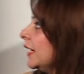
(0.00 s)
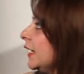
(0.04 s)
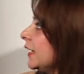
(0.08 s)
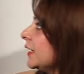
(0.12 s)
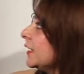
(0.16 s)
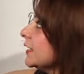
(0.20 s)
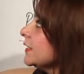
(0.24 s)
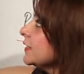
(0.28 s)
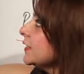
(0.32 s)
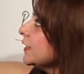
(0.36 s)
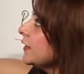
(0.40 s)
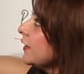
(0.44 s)

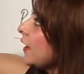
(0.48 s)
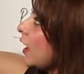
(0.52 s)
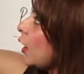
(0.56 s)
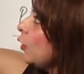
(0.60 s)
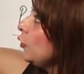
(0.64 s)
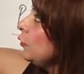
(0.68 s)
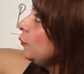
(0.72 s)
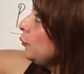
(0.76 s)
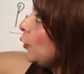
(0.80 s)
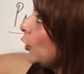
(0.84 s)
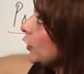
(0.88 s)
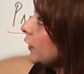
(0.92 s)
it is a
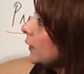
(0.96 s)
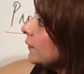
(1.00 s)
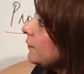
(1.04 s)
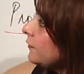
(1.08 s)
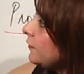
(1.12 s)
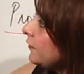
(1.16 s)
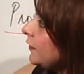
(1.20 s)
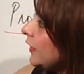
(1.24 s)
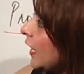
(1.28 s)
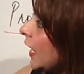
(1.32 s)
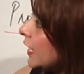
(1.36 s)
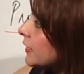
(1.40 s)
round bottom
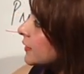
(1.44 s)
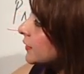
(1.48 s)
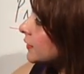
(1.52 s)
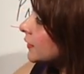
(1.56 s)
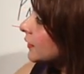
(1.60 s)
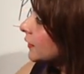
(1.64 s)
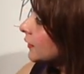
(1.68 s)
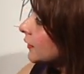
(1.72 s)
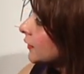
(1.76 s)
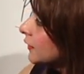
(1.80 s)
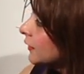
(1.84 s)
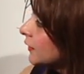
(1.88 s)

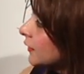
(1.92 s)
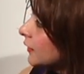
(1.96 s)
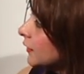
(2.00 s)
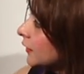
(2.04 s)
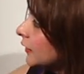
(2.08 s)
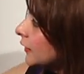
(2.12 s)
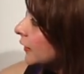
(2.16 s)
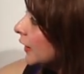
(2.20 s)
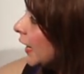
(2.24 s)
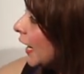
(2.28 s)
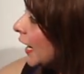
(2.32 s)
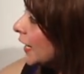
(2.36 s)
flask,
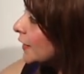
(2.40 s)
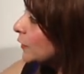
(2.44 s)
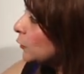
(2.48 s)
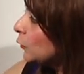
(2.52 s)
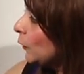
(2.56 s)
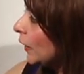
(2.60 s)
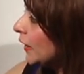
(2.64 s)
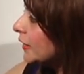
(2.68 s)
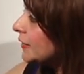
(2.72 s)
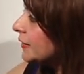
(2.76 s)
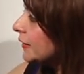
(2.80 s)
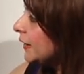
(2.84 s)
as you
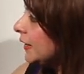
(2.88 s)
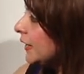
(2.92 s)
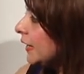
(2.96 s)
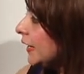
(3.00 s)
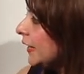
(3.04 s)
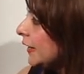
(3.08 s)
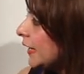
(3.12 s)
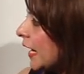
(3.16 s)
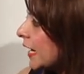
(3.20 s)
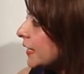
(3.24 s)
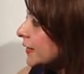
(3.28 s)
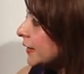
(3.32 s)
can see.
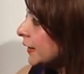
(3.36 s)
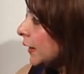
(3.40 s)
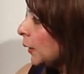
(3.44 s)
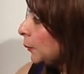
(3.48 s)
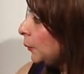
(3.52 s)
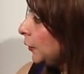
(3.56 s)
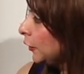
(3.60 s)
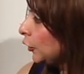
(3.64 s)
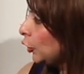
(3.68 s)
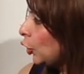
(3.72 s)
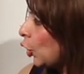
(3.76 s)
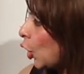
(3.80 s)
It has a
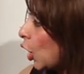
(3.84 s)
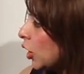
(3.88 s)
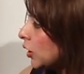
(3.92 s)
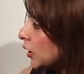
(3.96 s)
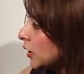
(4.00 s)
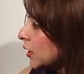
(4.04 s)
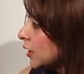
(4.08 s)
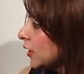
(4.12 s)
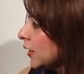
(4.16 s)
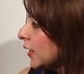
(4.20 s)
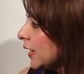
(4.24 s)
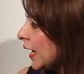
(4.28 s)
rubber
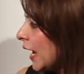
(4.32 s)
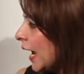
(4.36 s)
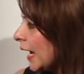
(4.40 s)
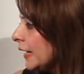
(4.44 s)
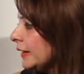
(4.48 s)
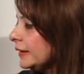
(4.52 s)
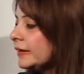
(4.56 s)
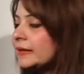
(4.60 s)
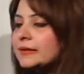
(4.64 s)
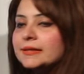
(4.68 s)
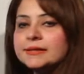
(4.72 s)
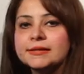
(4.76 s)
cork,
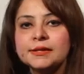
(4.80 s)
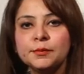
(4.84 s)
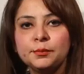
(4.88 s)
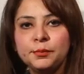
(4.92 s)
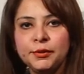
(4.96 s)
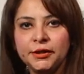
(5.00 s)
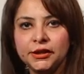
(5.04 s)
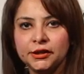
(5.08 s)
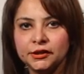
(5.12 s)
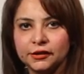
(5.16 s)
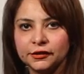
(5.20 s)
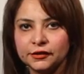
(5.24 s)
and this is a
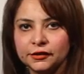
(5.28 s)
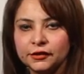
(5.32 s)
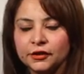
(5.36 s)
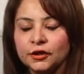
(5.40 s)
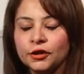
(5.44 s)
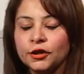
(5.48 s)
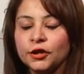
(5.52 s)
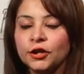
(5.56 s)
beaker.